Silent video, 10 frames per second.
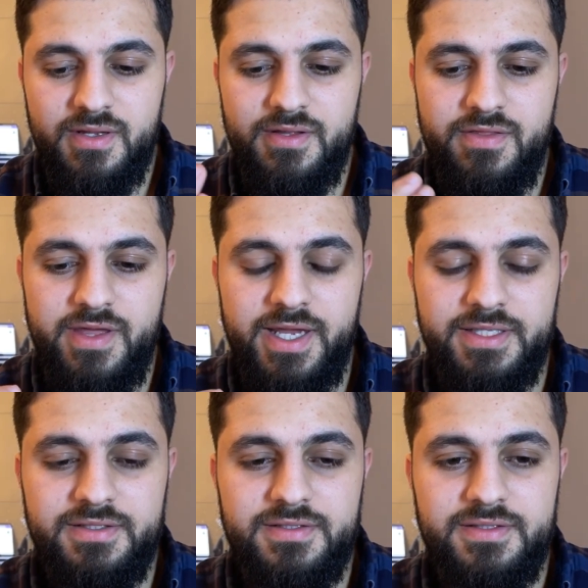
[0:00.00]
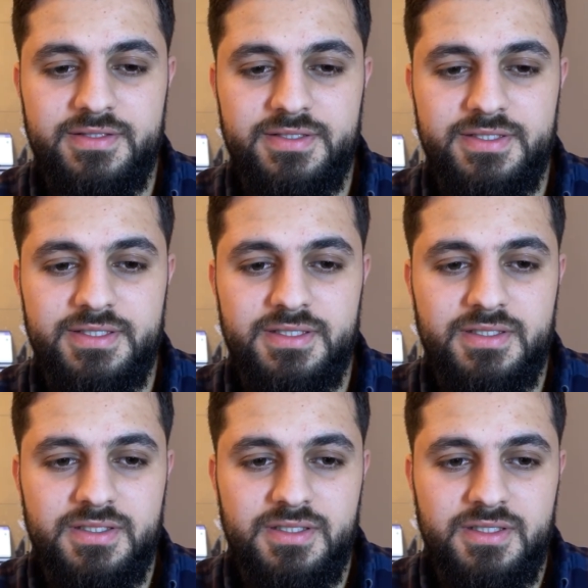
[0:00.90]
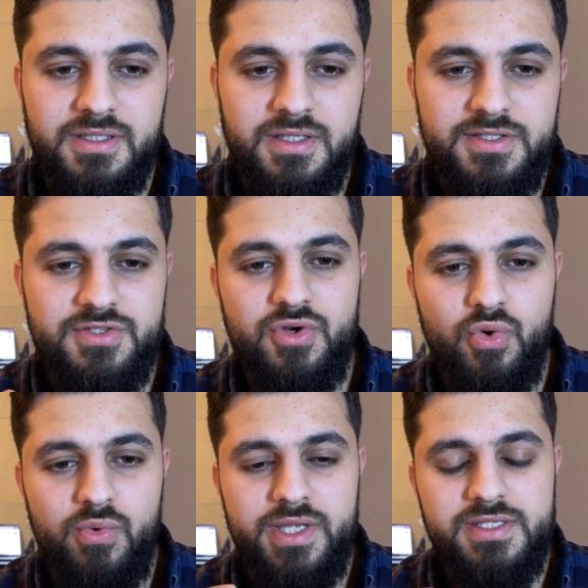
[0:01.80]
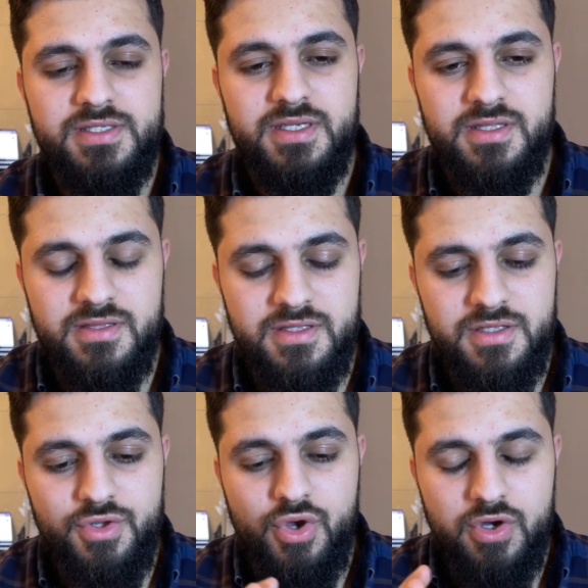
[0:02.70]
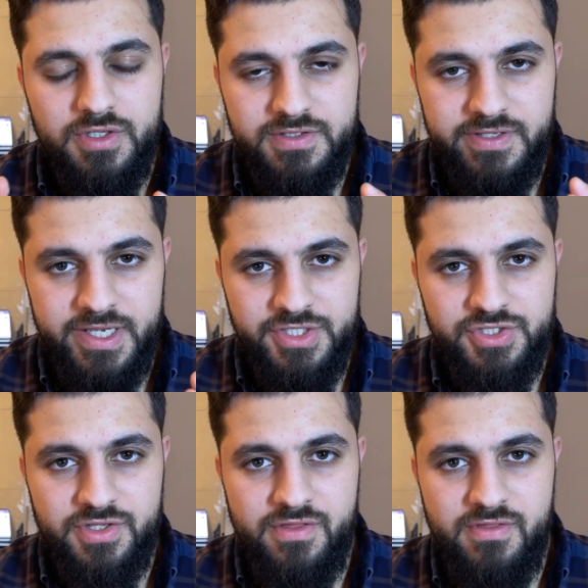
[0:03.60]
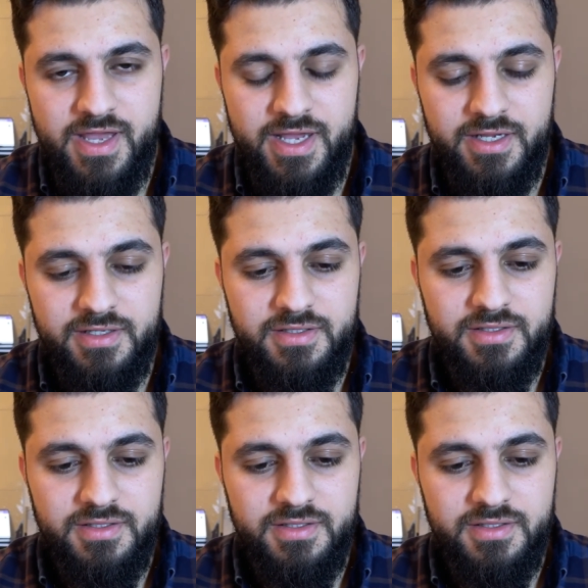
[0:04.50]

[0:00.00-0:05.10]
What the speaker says: that it's always in the connotation that